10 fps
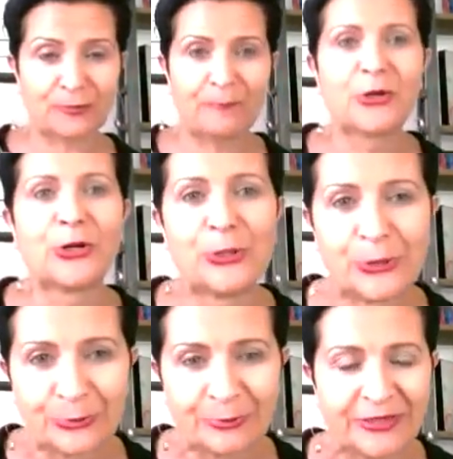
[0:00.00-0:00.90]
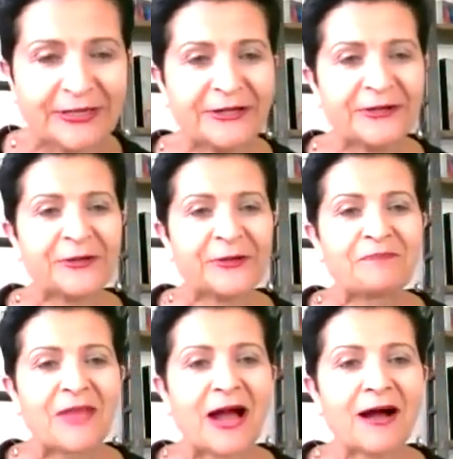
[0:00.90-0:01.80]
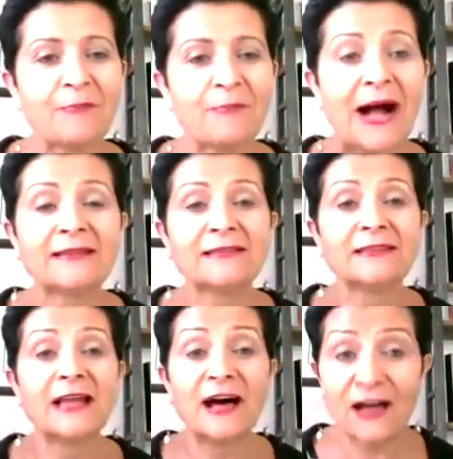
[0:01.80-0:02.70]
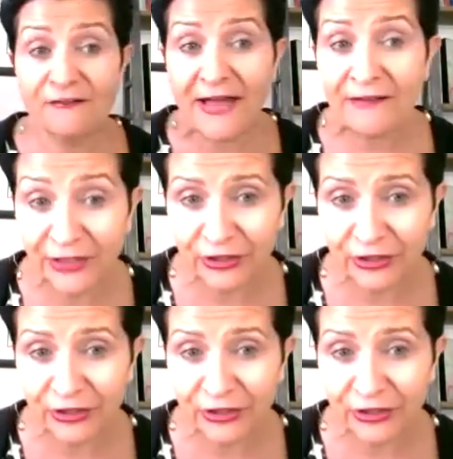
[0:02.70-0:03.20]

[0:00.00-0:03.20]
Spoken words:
boom. I love having an